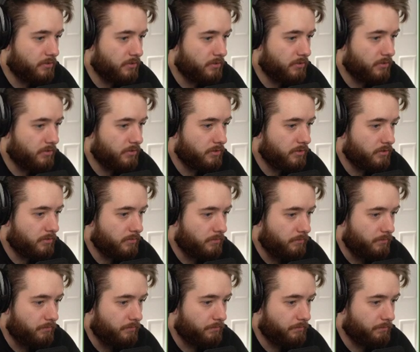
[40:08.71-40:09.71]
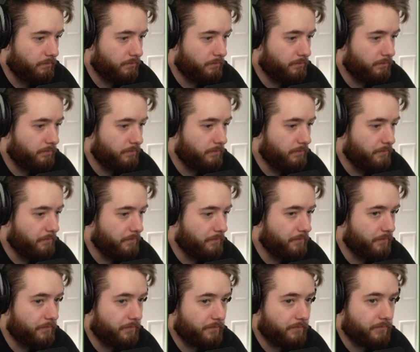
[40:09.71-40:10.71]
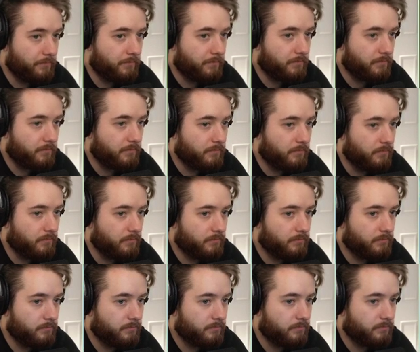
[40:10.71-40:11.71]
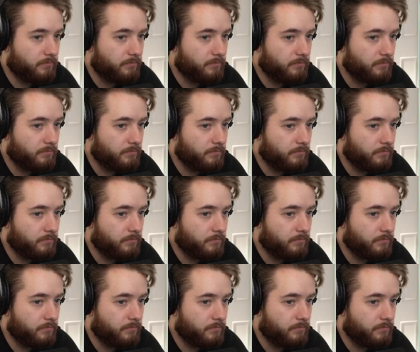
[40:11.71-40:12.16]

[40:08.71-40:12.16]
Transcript: No one is speaking in this clip.